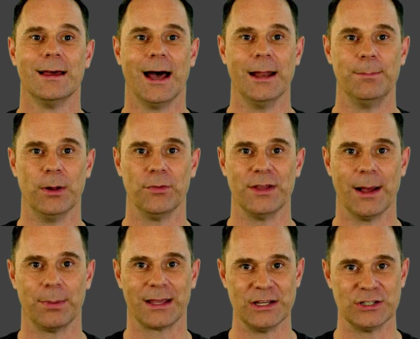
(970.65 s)
and built the
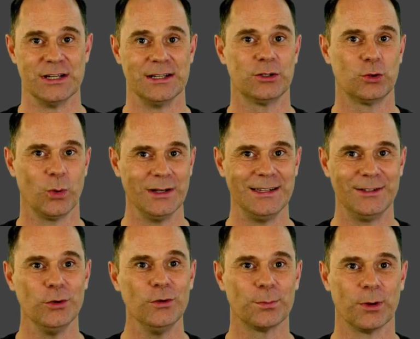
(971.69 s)
application in
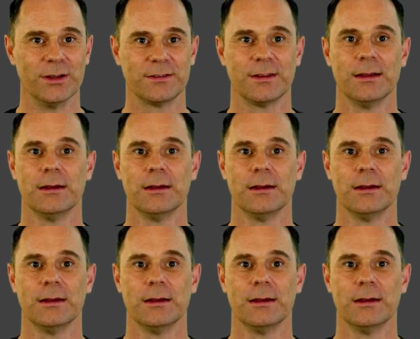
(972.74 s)
22 sprints